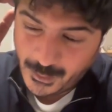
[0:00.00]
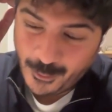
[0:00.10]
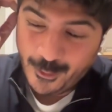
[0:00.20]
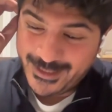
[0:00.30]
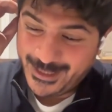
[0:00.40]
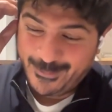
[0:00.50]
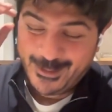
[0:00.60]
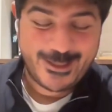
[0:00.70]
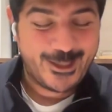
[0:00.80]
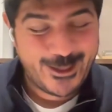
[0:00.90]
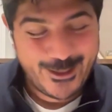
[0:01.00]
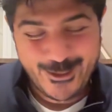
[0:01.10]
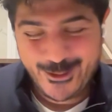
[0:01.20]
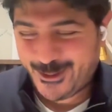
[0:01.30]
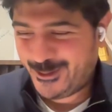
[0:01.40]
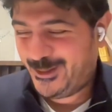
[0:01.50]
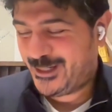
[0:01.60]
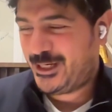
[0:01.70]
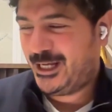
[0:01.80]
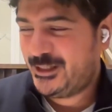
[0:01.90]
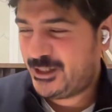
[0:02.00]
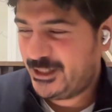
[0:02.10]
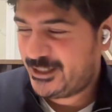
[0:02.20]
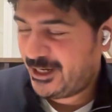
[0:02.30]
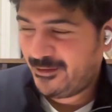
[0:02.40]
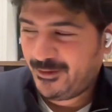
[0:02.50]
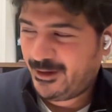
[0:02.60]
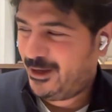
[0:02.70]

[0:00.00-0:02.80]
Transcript: Always happy to look at next challenges, and